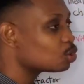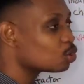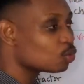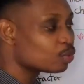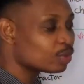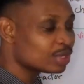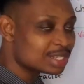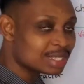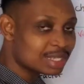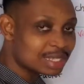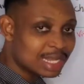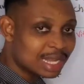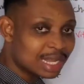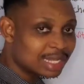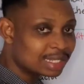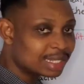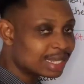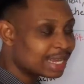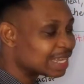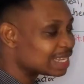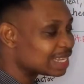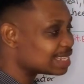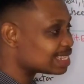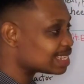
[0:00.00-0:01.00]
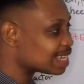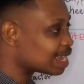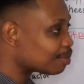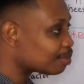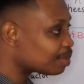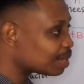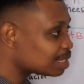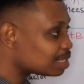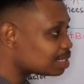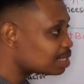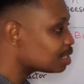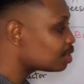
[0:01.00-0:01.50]
to withstand
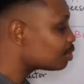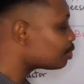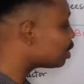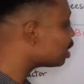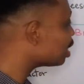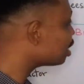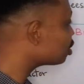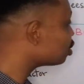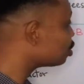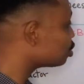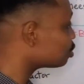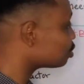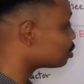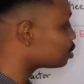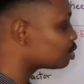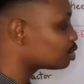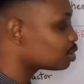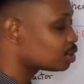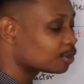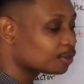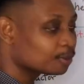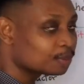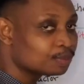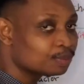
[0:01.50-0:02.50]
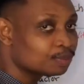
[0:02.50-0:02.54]
enzymatic reactions